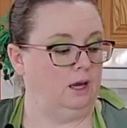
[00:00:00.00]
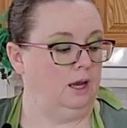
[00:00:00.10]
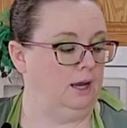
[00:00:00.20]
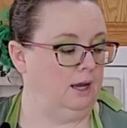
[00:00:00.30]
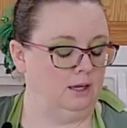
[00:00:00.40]

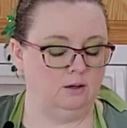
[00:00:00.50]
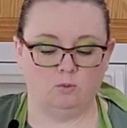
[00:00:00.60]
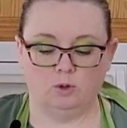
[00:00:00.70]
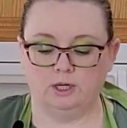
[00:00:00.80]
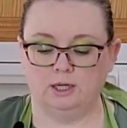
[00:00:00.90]
and
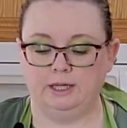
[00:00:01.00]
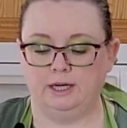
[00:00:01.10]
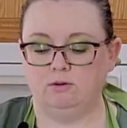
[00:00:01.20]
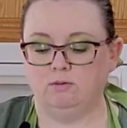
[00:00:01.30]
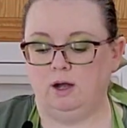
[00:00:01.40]
we're going to
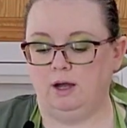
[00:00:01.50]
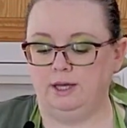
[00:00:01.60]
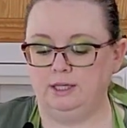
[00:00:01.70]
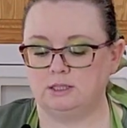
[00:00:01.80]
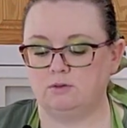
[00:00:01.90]
let it
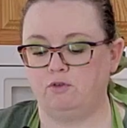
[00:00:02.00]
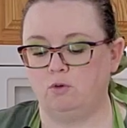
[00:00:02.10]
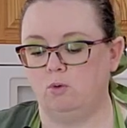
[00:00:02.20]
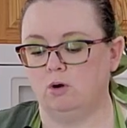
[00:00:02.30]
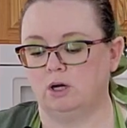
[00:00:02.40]
rise
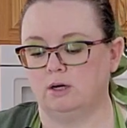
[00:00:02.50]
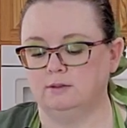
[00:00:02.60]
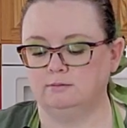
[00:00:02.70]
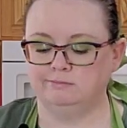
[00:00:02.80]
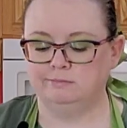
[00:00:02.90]

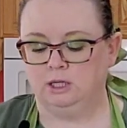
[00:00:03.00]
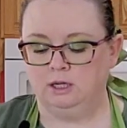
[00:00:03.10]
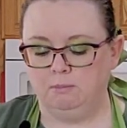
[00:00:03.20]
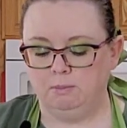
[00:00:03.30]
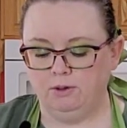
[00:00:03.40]
for
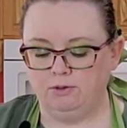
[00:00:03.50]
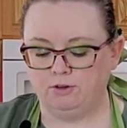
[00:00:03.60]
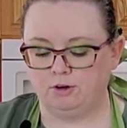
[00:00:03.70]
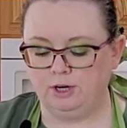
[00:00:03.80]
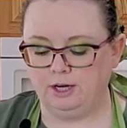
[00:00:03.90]
about
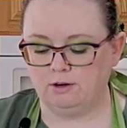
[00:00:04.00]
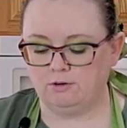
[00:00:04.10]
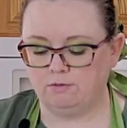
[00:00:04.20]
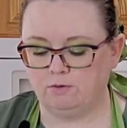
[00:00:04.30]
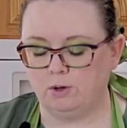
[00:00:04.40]
30
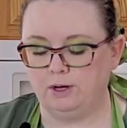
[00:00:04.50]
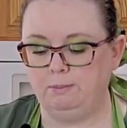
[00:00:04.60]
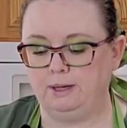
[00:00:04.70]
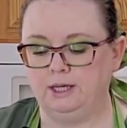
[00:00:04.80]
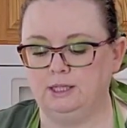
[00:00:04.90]
or 40
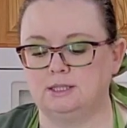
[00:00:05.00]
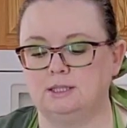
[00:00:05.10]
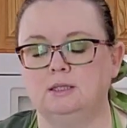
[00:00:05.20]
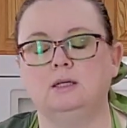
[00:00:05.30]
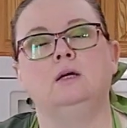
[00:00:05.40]

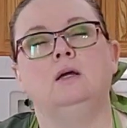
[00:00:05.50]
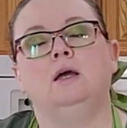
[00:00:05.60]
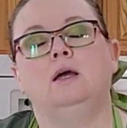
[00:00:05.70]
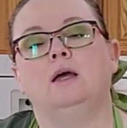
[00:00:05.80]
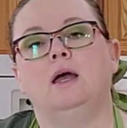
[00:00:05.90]
minutes.
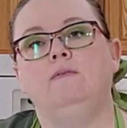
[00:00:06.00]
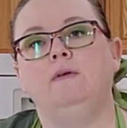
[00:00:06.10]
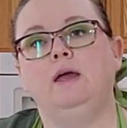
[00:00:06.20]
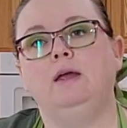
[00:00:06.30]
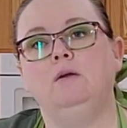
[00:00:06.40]
And
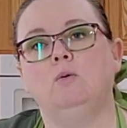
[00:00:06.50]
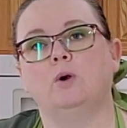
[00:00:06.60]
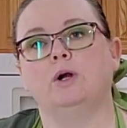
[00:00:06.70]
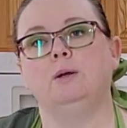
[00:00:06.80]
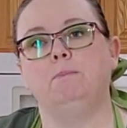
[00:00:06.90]
then
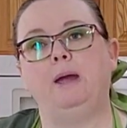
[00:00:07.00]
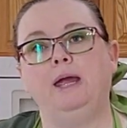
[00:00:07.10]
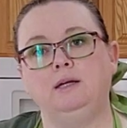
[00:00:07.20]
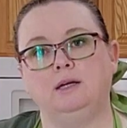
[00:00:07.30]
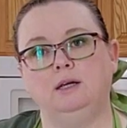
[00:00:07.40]
we're going to
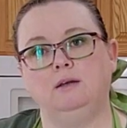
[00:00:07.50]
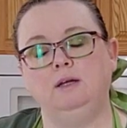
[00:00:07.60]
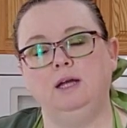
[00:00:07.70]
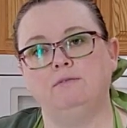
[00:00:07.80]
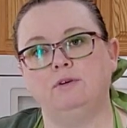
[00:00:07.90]
bake it in
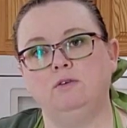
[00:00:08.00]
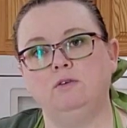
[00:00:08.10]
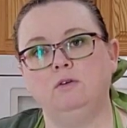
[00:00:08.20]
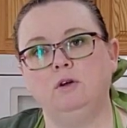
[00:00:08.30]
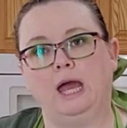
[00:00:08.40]
the
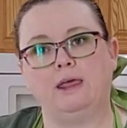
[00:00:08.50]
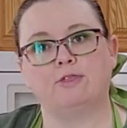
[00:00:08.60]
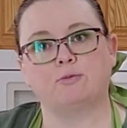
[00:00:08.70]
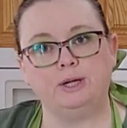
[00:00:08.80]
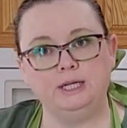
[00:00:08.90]
oven
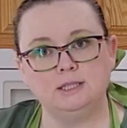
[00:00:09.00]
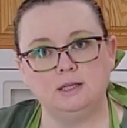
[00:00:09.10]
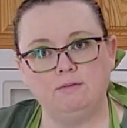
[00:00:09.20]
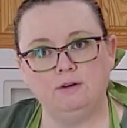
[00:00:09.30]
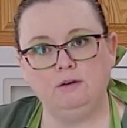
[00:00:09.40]
at
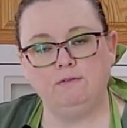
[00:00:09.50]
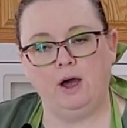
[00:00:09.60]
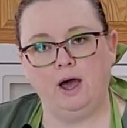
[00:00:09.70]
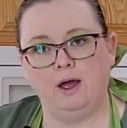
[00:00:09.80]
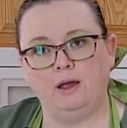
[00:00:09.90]

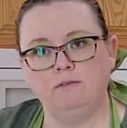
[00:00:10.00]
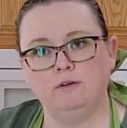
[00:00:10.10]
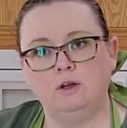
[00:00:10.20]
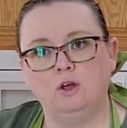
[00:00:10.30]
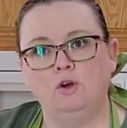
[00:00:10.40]
375
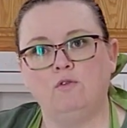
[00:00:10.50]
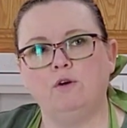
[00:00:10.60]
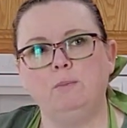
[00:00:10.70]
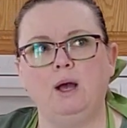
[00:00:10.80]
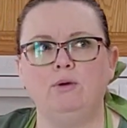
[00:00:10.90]

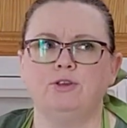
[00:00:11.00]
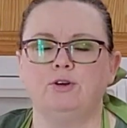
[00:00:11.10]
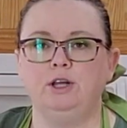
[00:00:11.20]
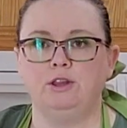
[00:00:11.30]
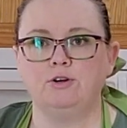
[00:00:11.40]
for about
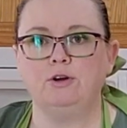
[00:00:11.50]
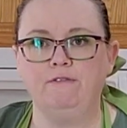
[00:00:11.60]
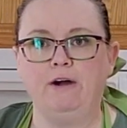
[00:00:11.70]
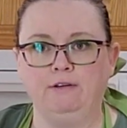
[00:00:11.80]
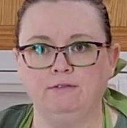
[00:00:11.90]

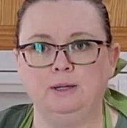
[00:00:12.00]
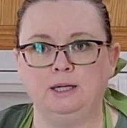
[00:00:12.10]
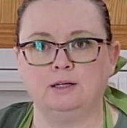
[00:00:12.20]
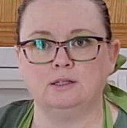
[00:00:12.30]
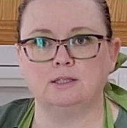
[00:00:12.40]
30-35
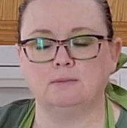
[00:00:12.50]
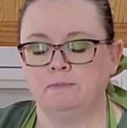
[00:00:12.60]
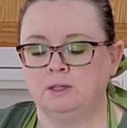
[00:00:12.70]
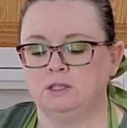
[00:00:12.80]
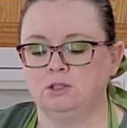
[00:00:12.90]
minutes
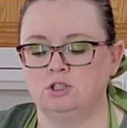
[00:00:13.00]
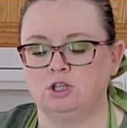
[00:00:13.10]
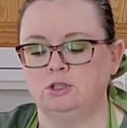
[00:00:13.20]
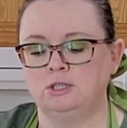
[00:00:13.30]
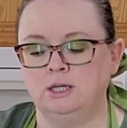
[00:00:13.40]
till it
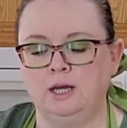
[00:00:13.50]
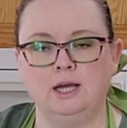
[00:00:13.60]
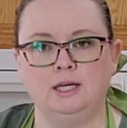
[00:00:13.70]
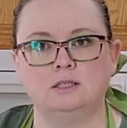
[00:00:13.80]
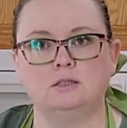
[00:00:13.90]
turns a
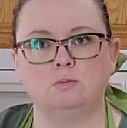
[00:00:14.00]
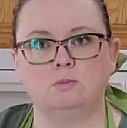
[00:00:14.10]
nice,